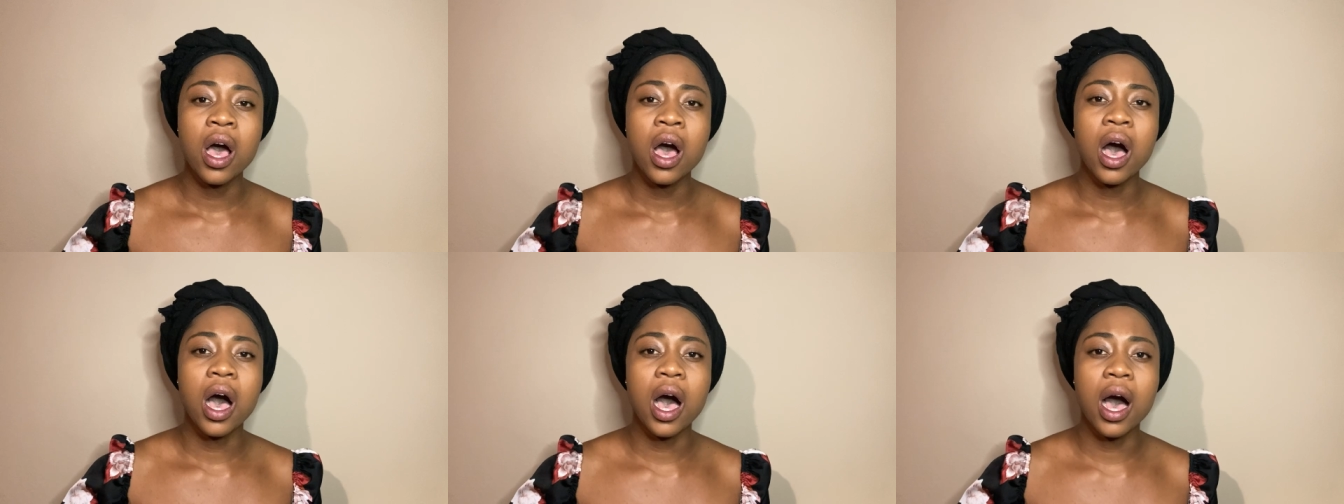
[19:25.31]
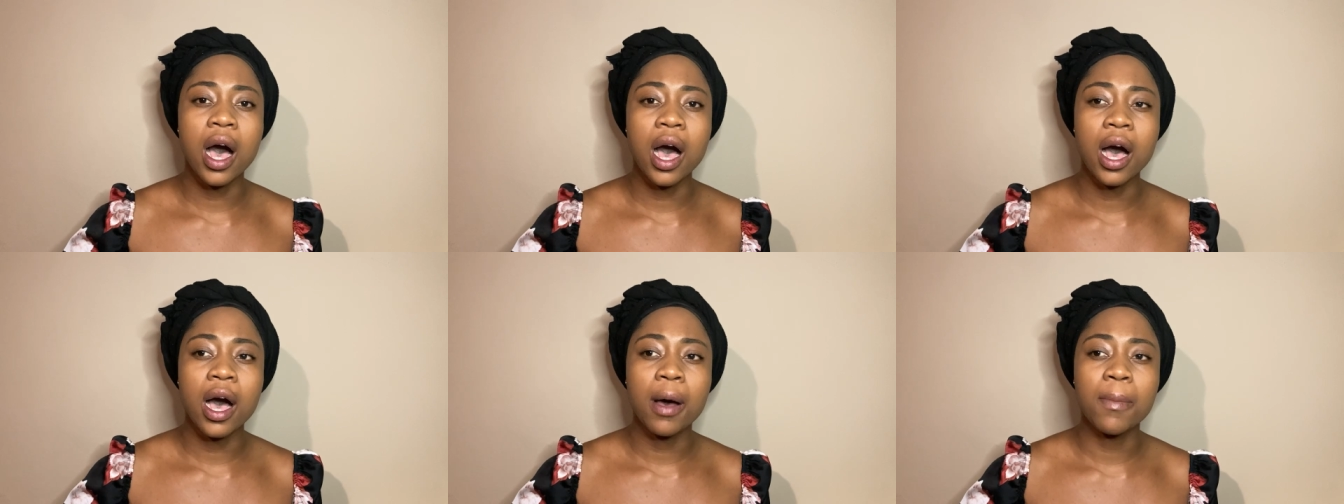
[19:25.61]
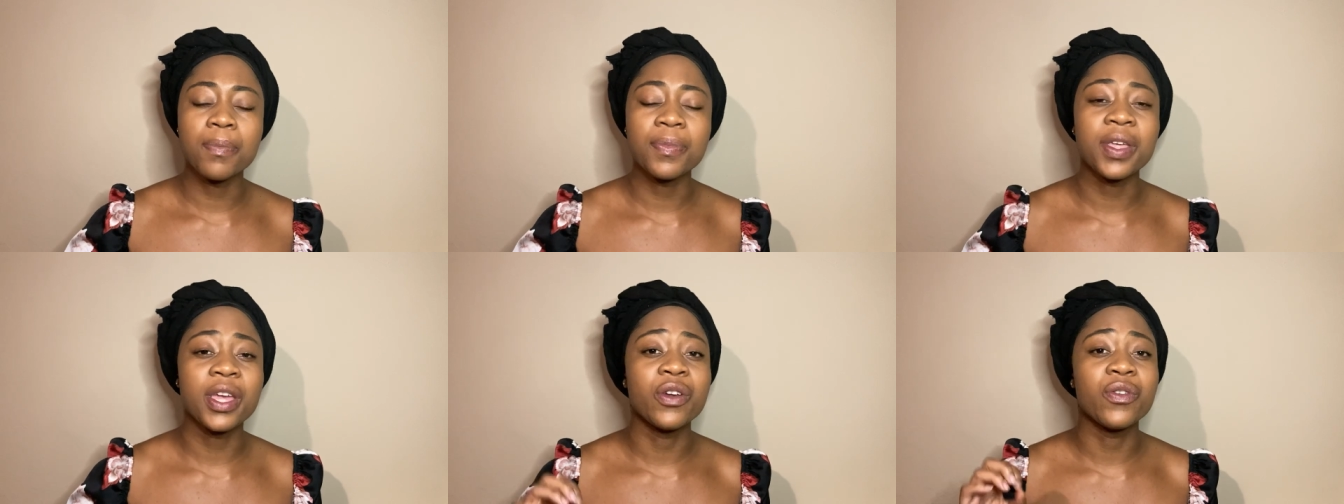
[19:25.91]

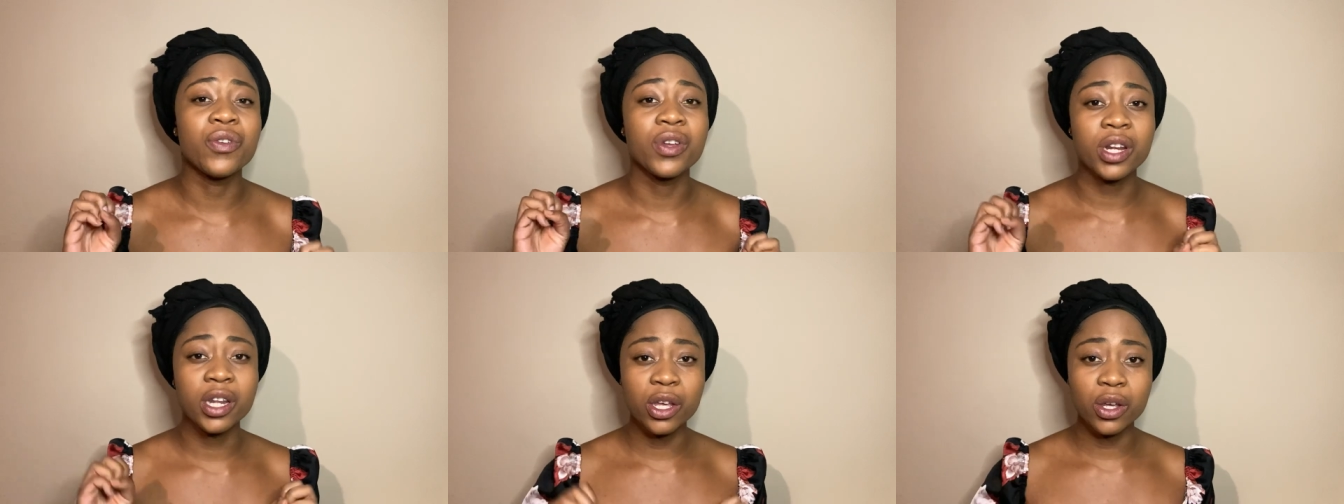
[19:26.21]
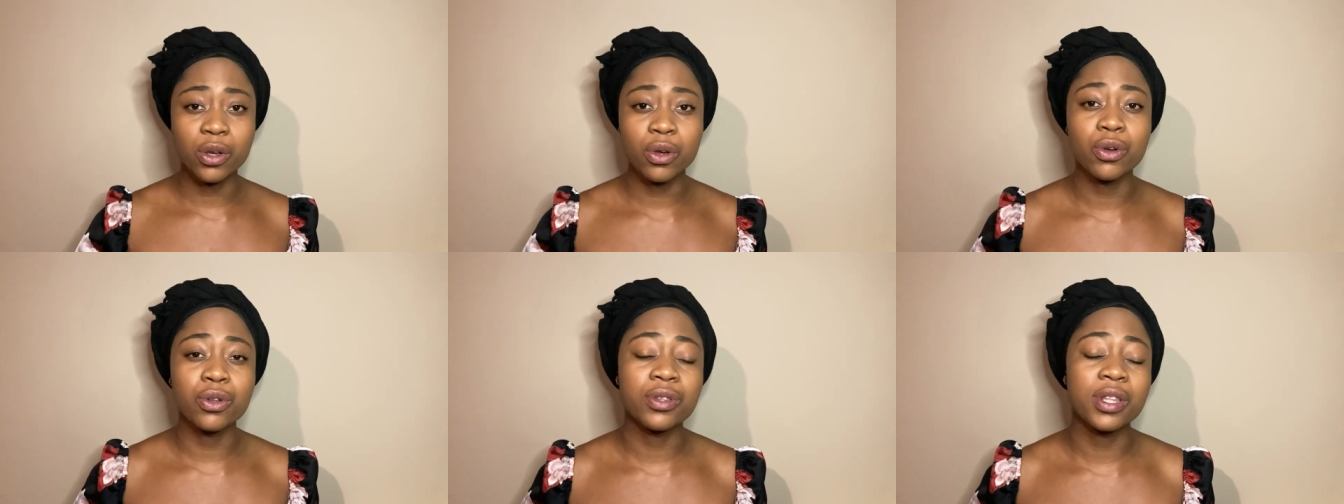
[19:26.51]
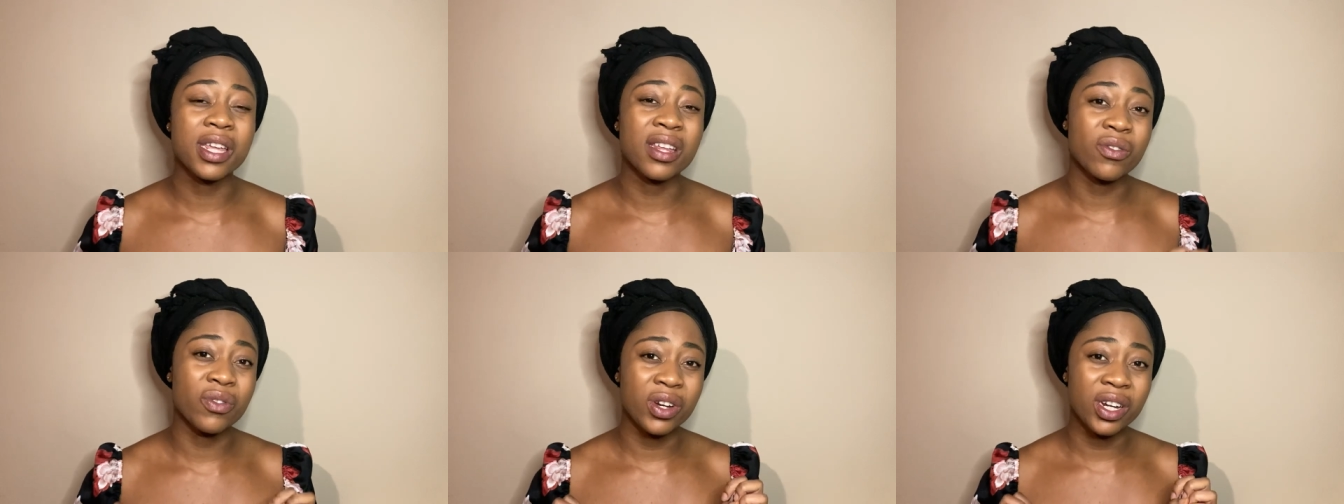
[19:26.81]
They're really good,
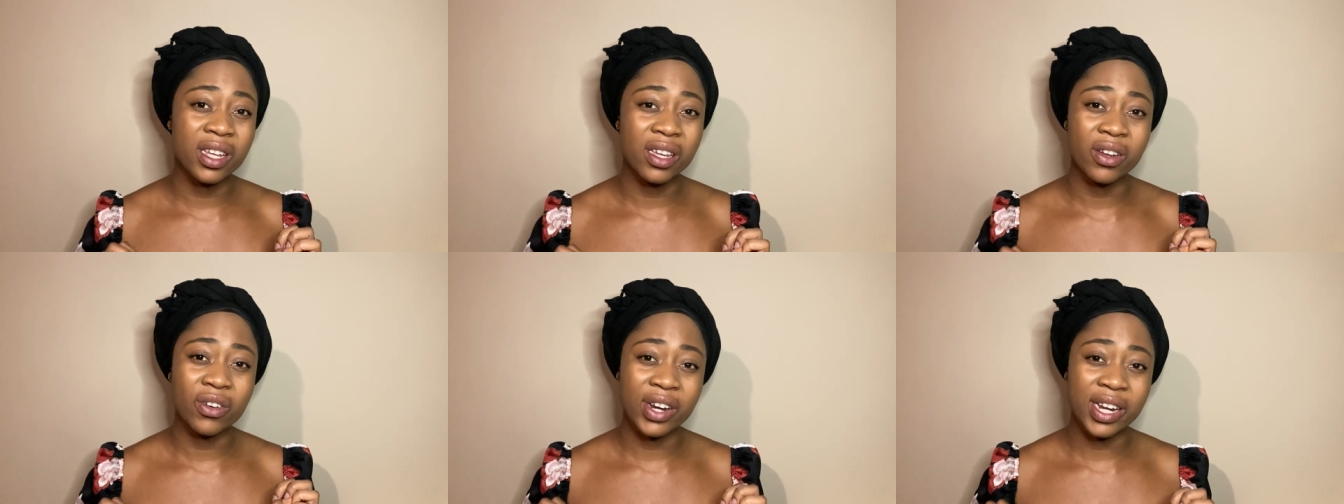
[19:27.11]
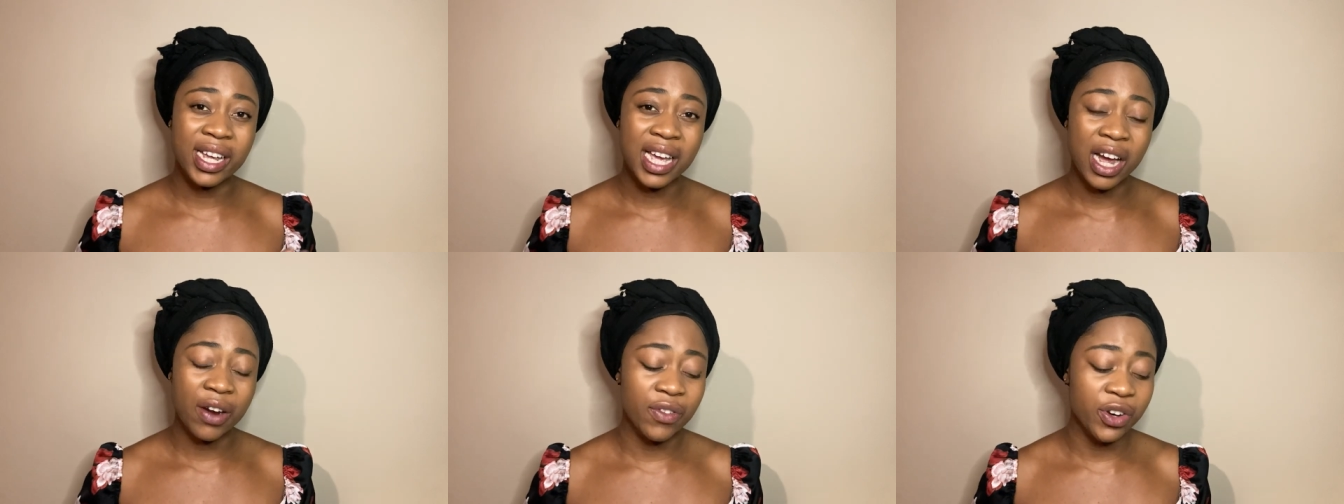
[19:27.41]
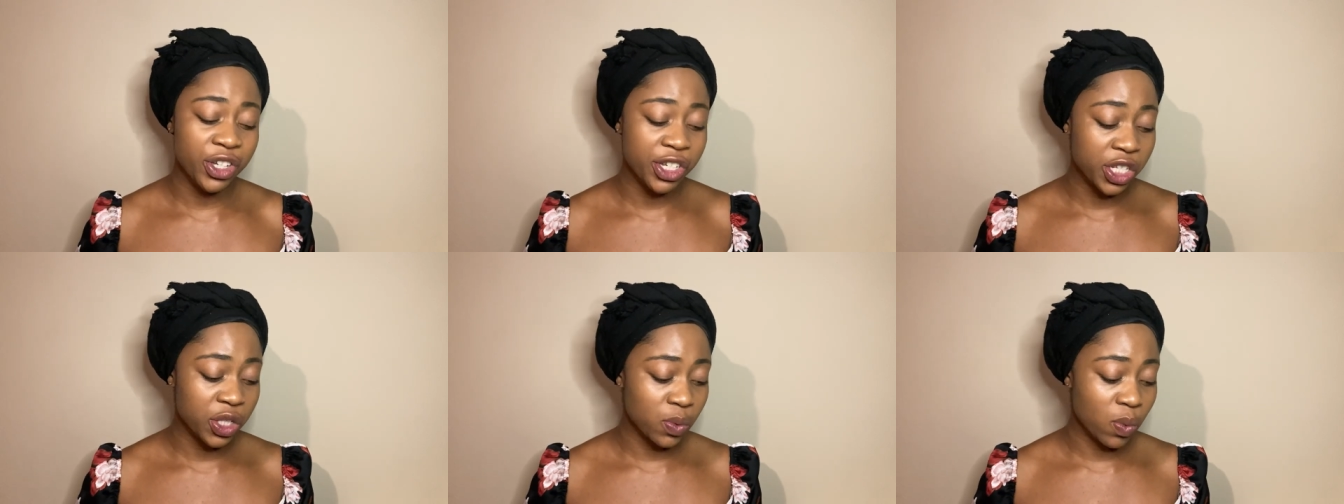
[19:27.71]
they're really great
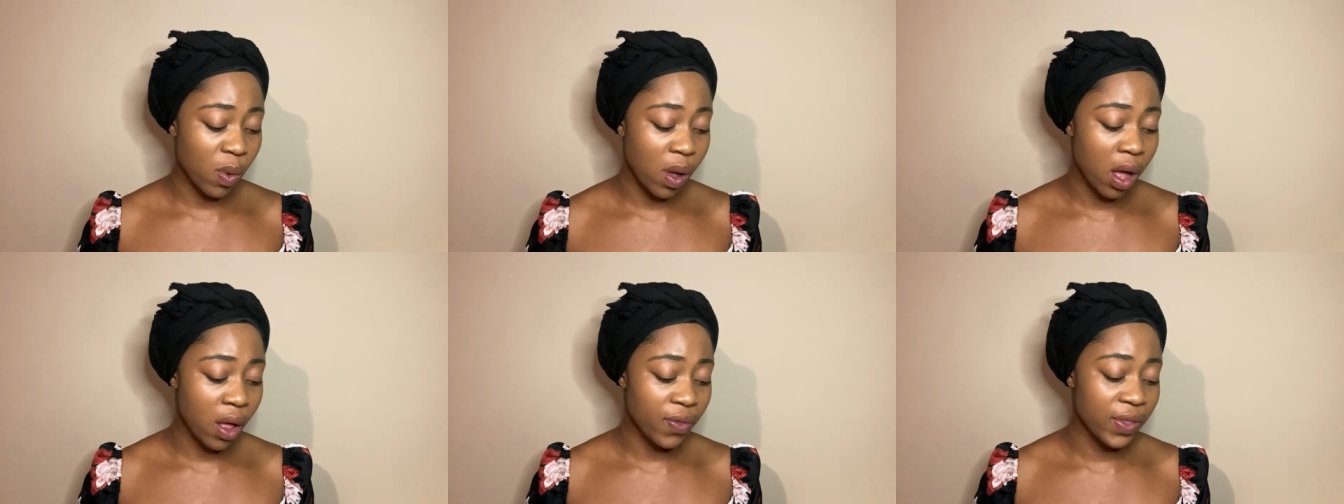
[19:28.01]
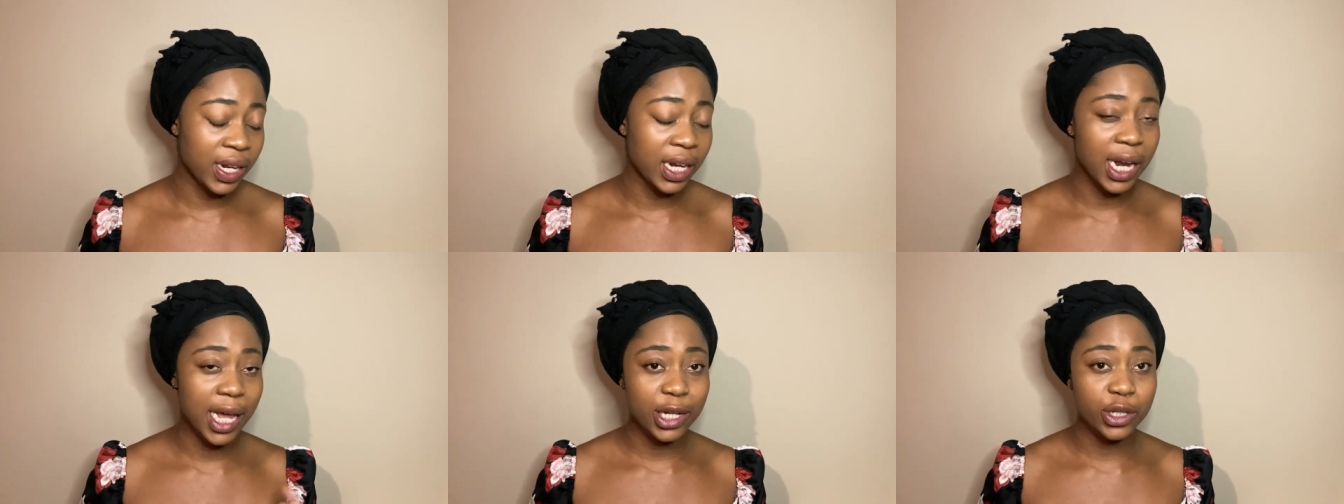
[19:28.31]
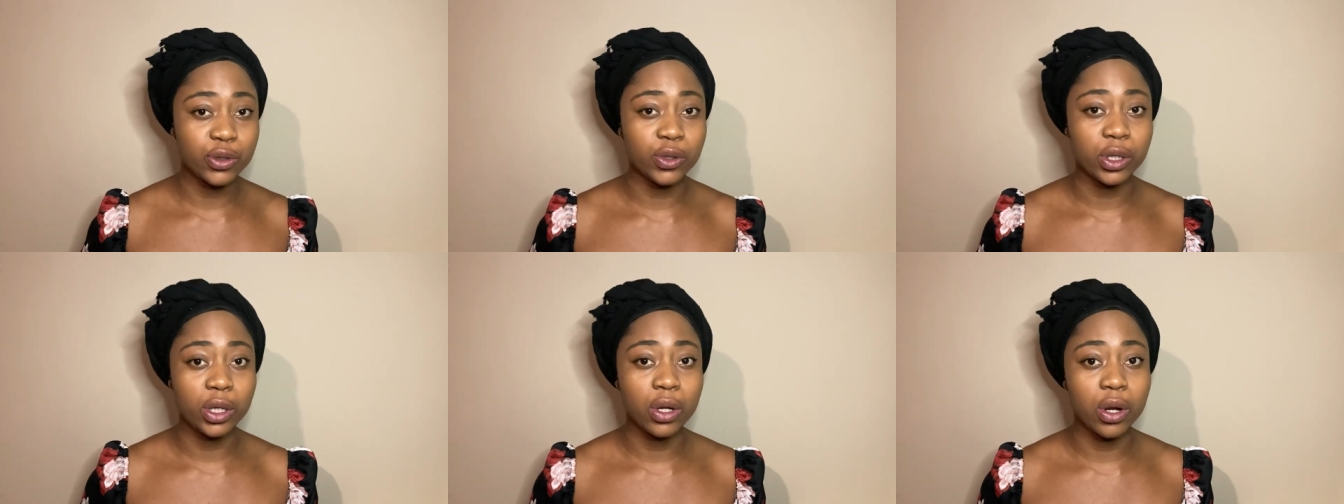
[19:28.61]
coverage as well, they
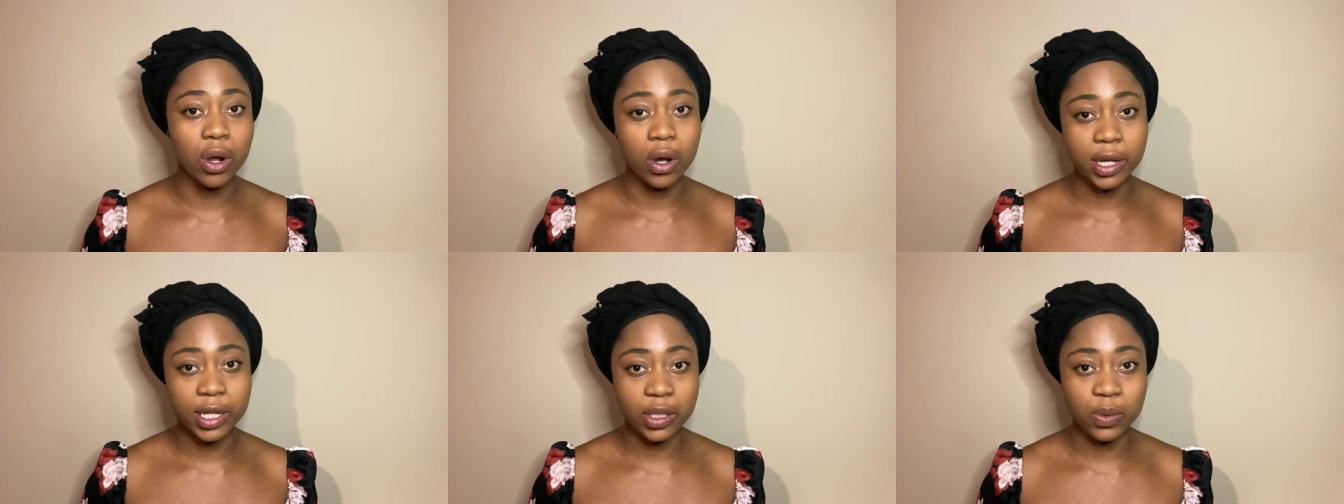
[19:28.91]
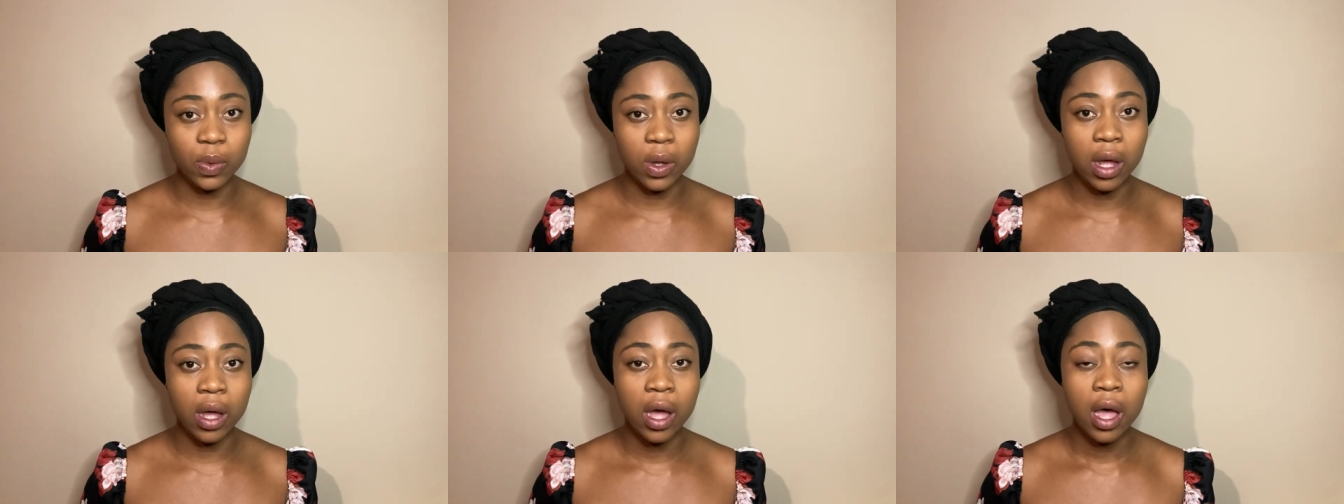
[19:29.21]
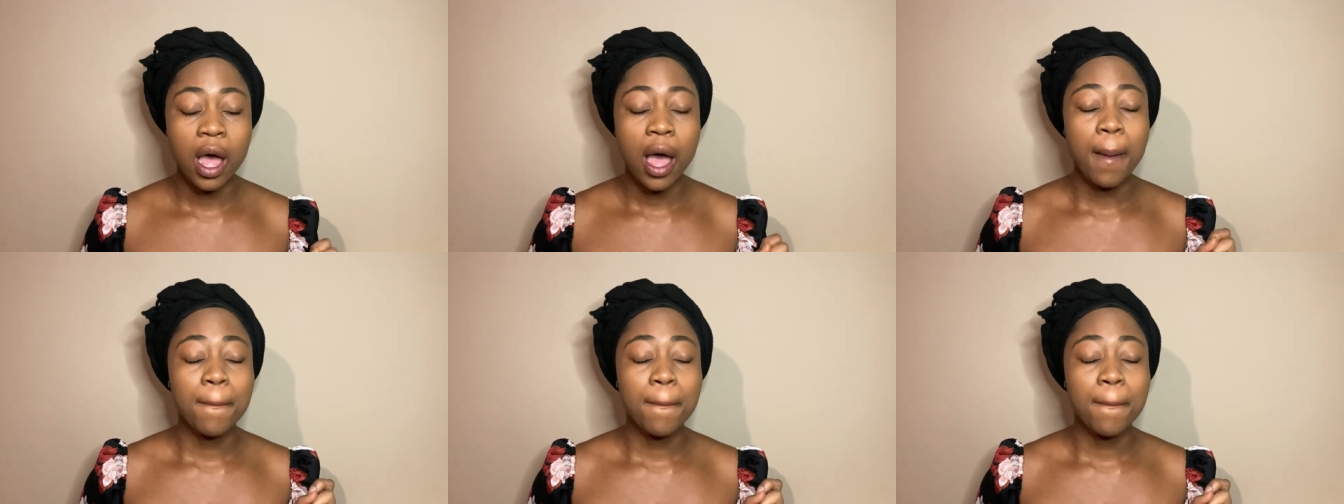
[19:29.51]
last really long as well.